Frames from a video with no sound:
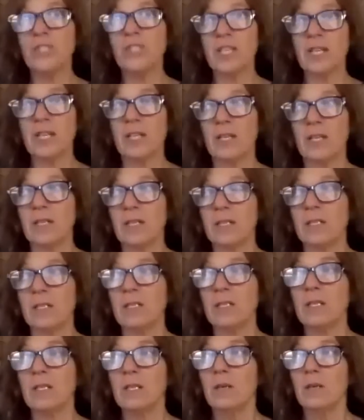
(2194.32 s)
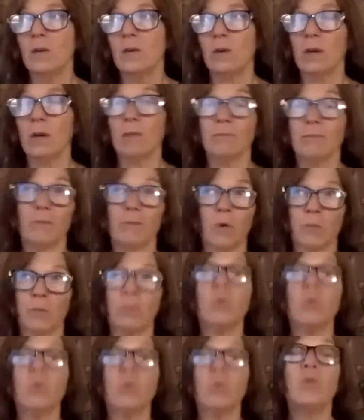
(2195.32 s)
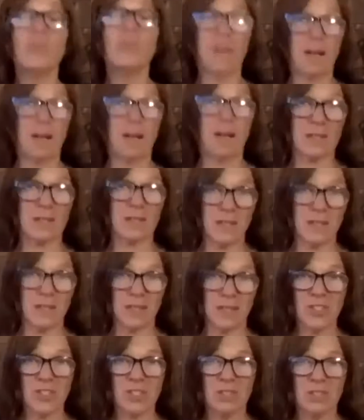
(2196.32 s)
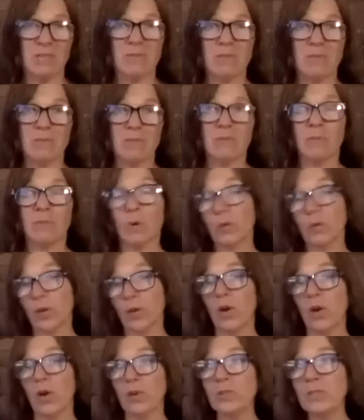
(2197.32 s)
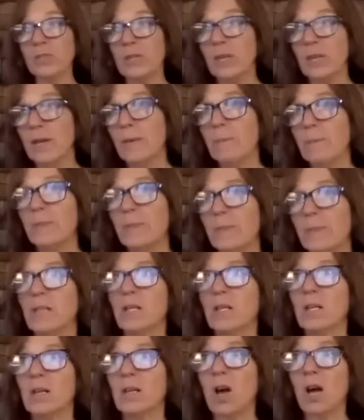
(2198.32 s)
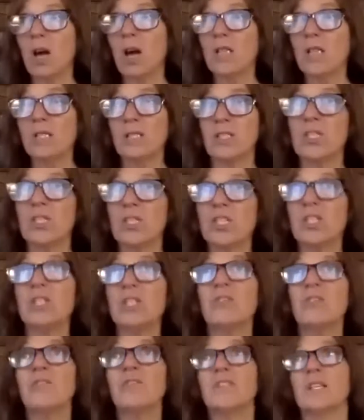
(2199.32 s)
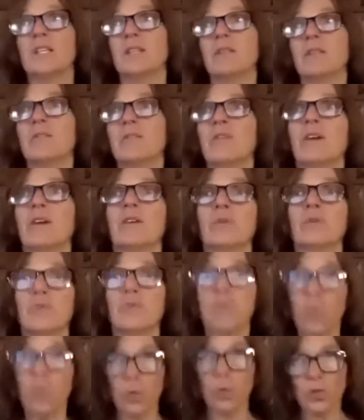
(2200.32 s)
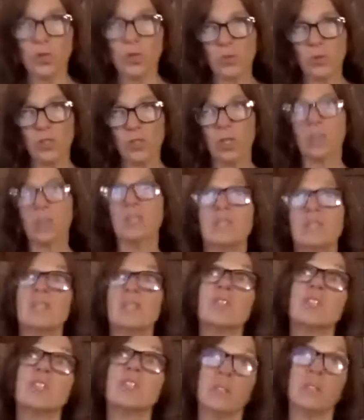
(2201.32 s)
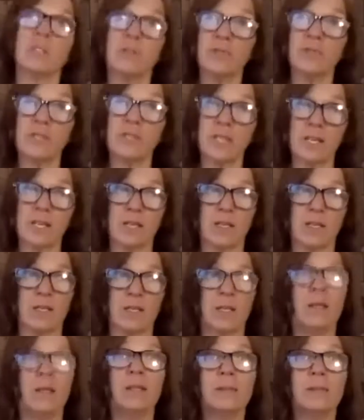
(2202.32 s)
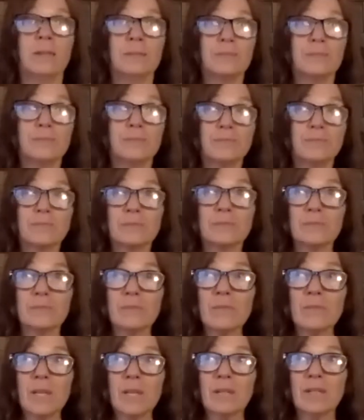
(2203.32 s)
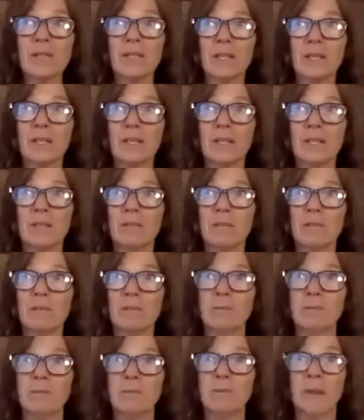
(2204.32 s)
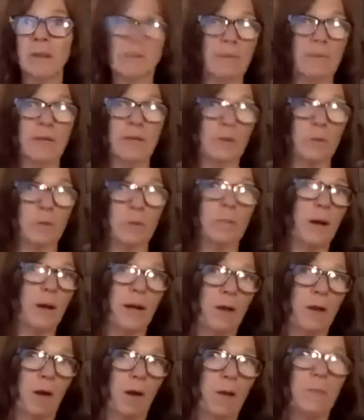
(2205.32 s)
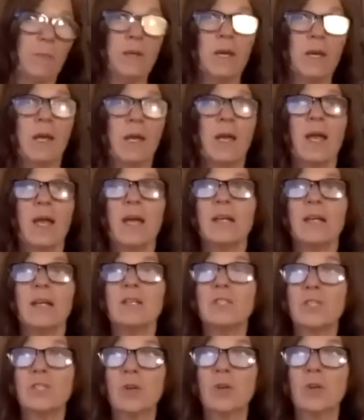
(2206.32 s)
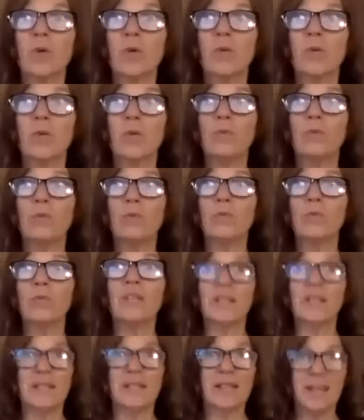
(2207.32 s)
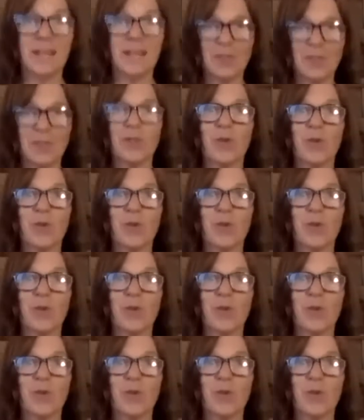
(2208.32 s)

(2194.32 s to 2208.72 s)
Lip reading: in, or poor vaccination protocols causes a shift in the vital force, which causes a shift in the gut microbiome. So then again, they're more